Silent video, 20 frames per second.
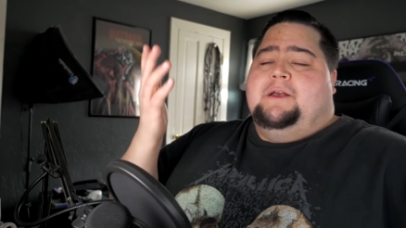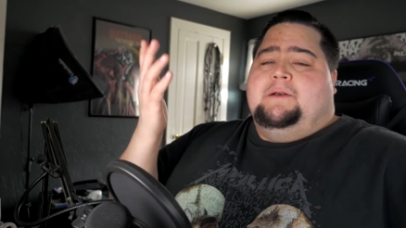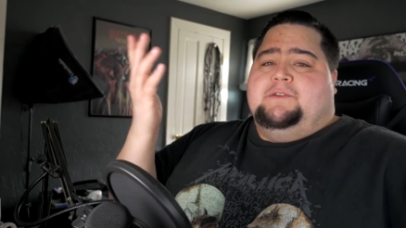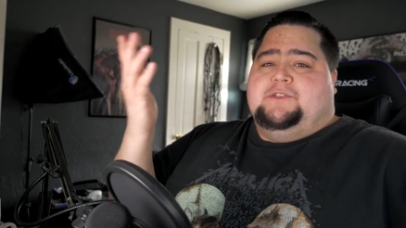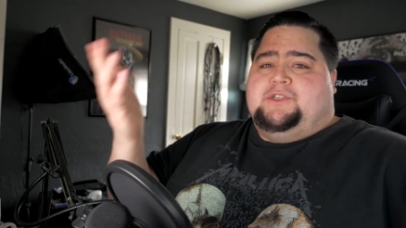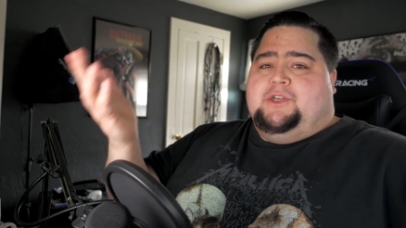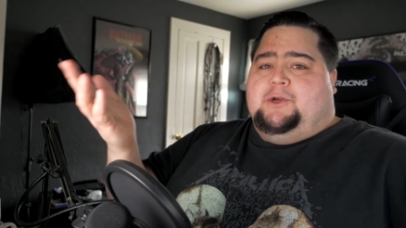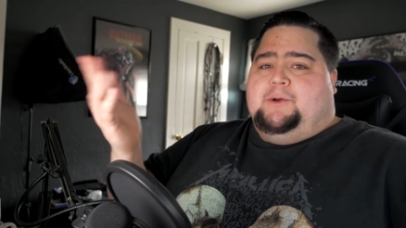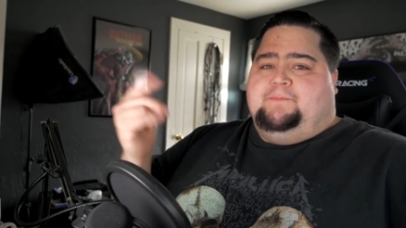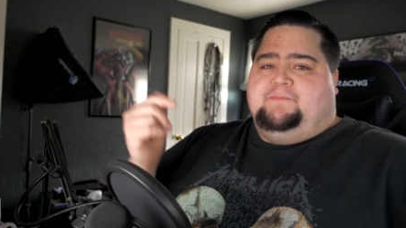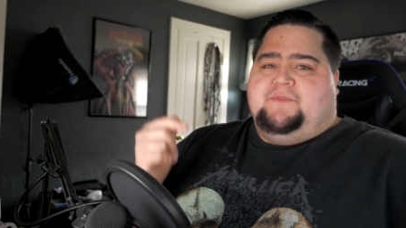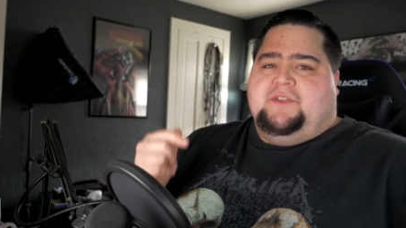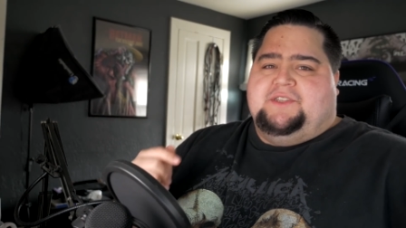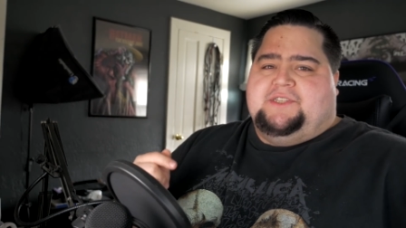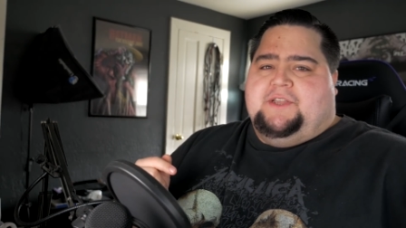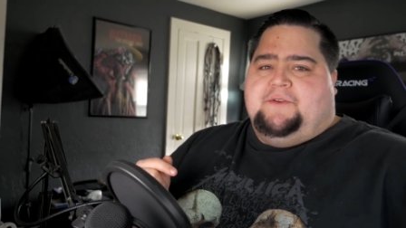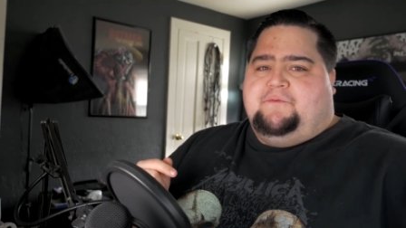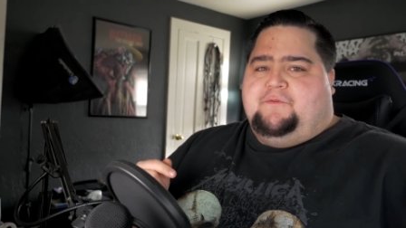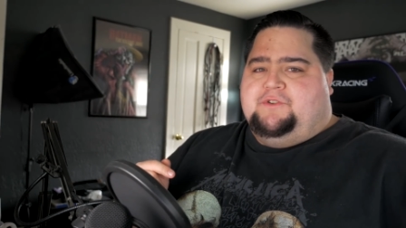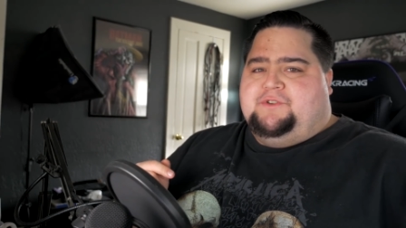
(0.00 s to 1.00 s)
So this
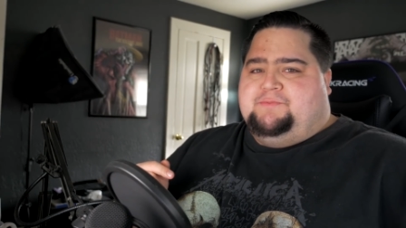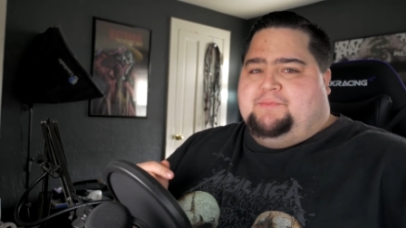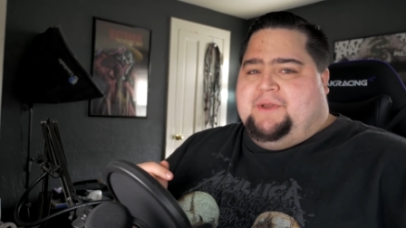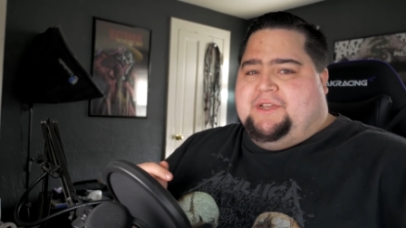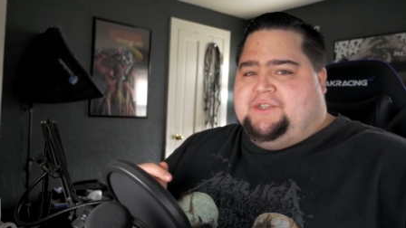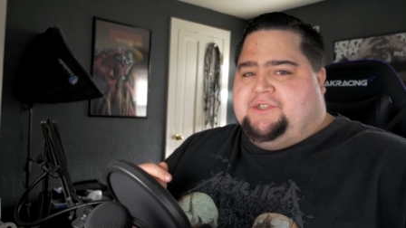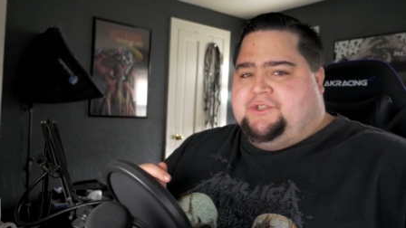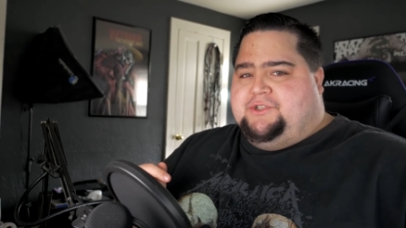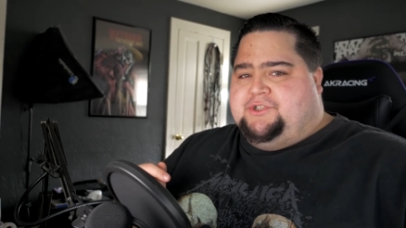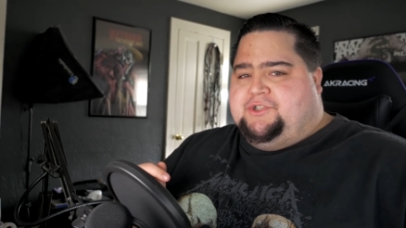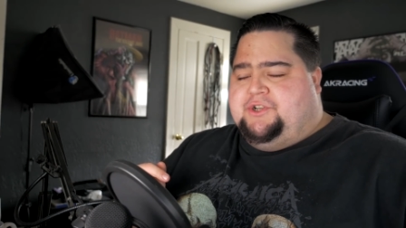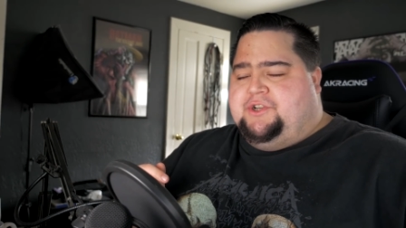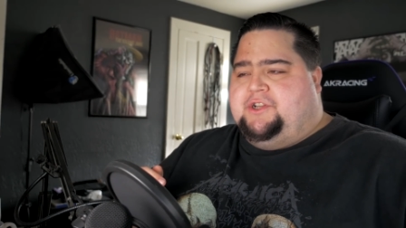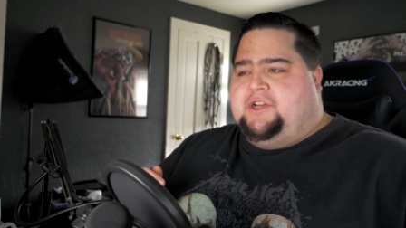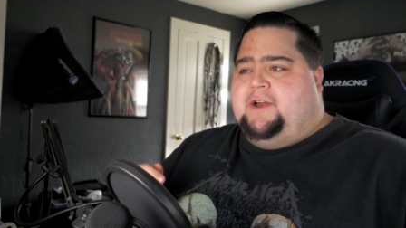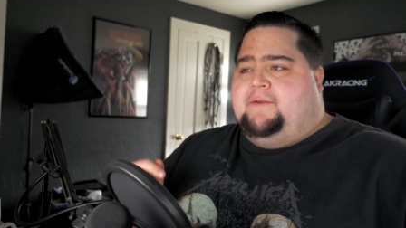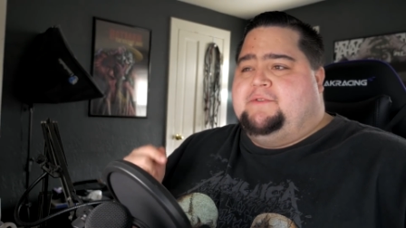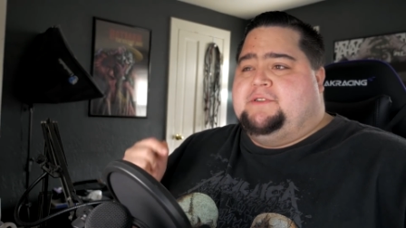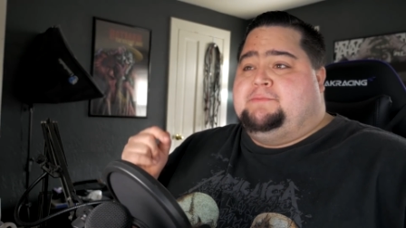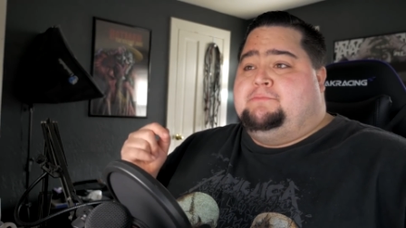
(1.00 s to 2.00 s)
information shouldn't
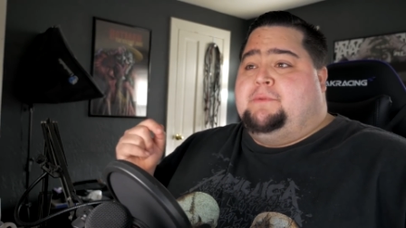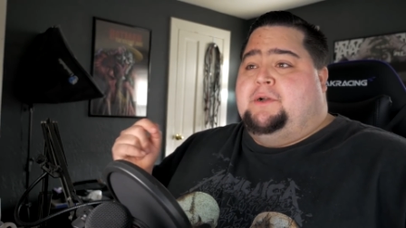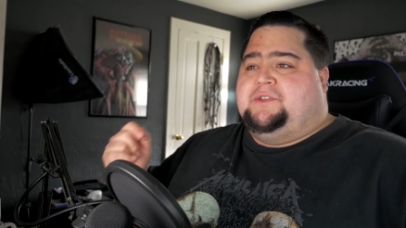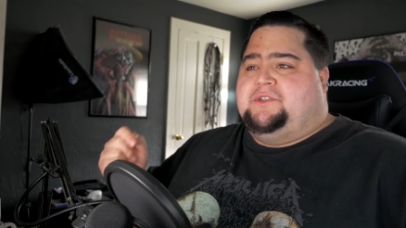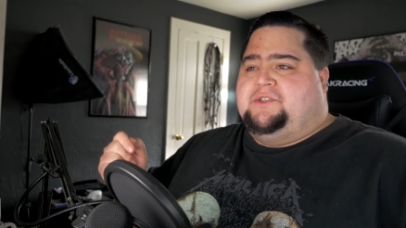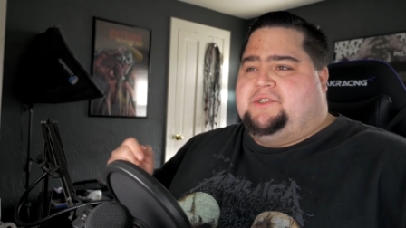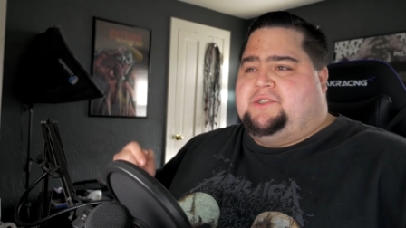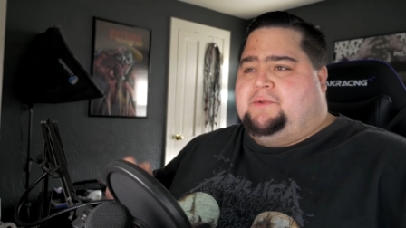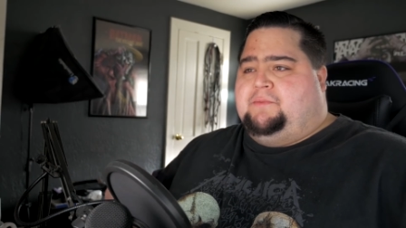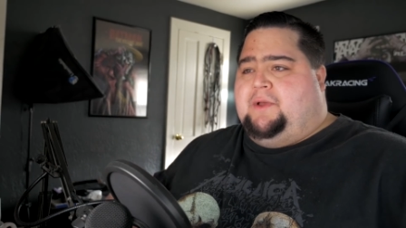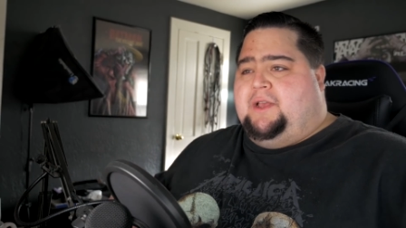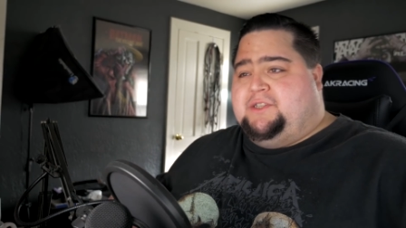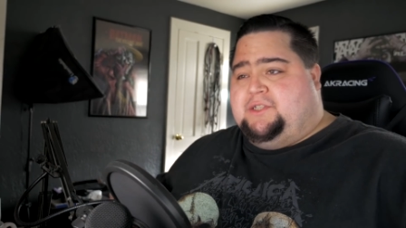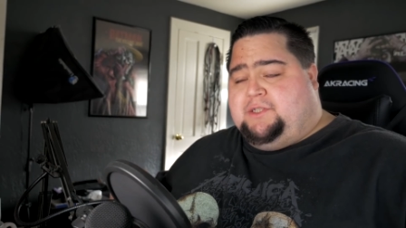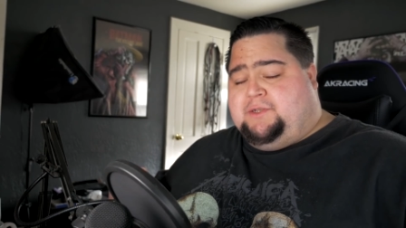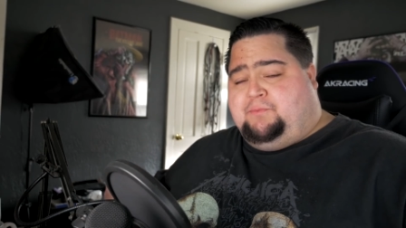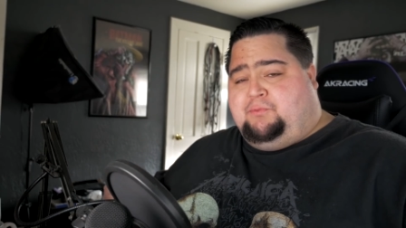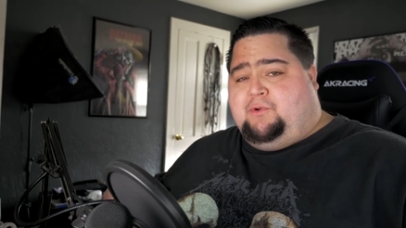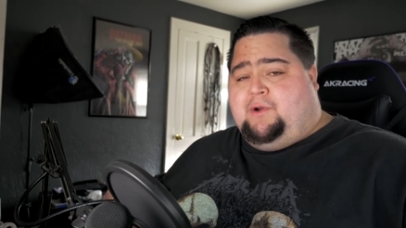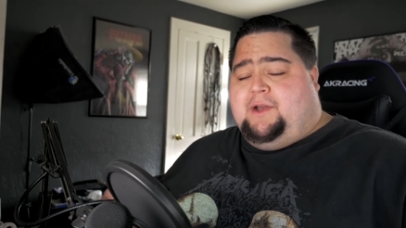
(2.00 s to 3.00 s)
come as much as a
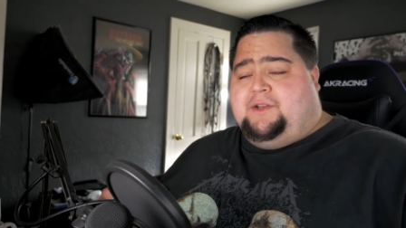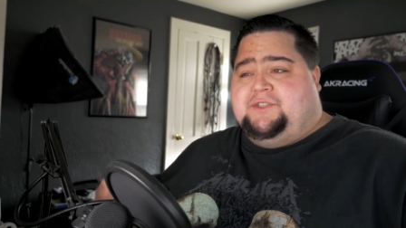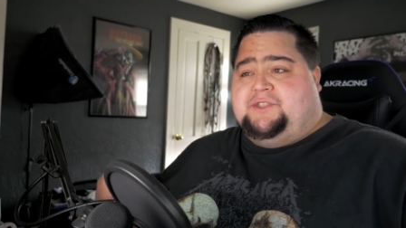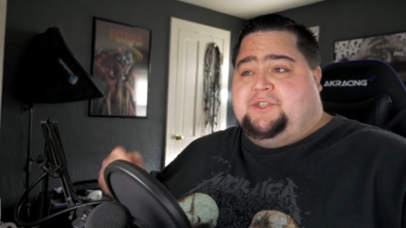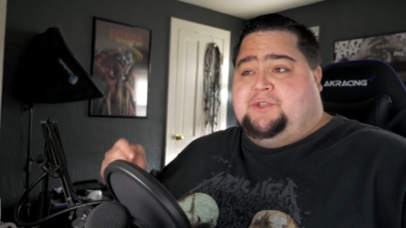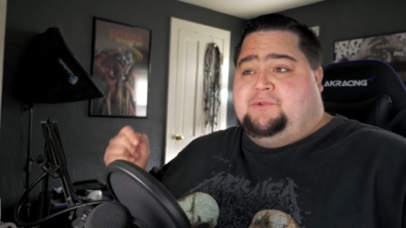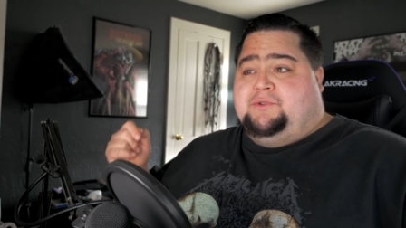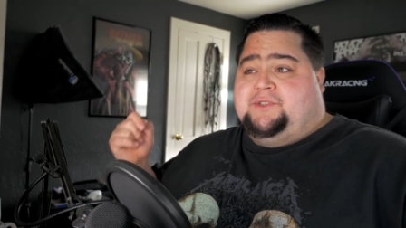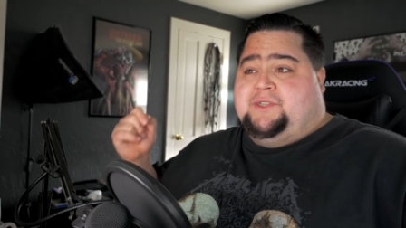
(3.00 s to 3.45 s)
surprise to you,